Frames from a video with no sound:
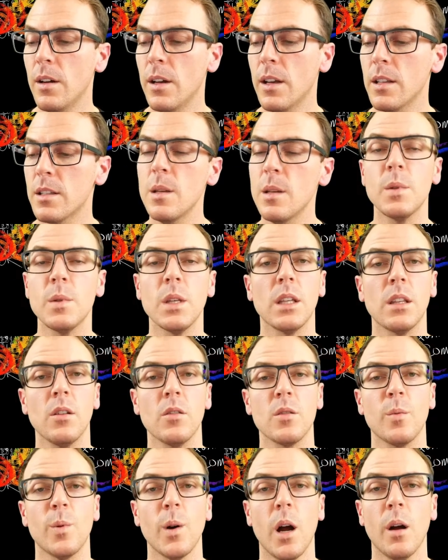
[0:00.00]
it seems like there's
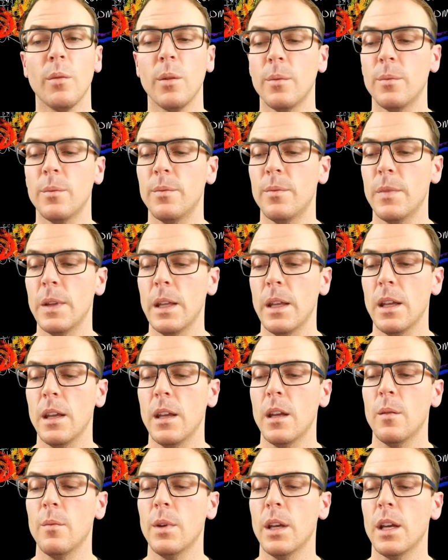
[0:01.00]
a problem
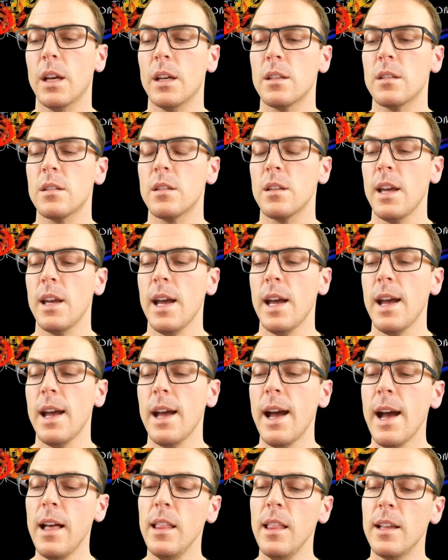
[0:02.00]
because
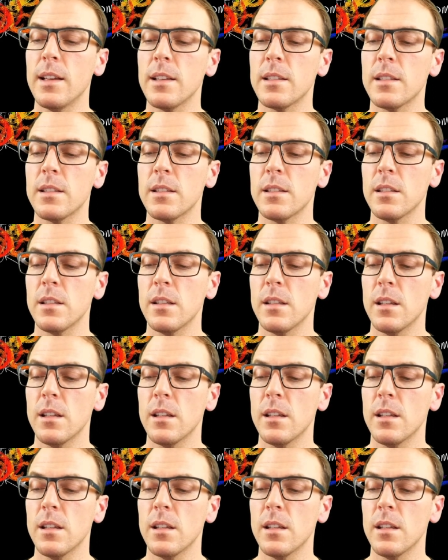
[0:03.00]
Alice